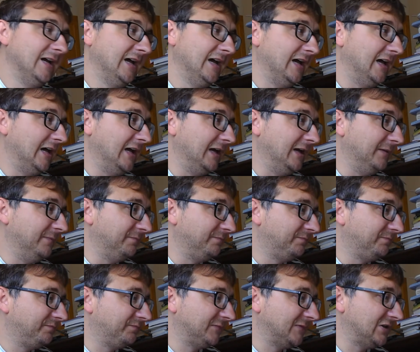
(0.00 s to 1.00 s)

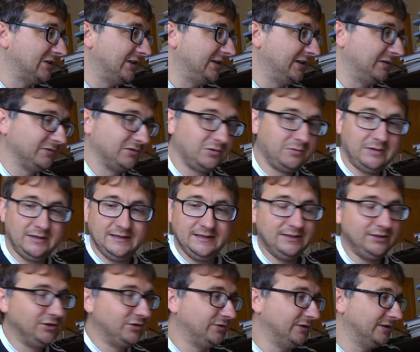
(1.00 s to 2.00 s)
which I think was quite
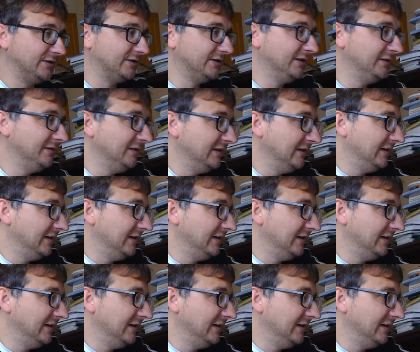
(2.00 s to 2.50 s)
interesting.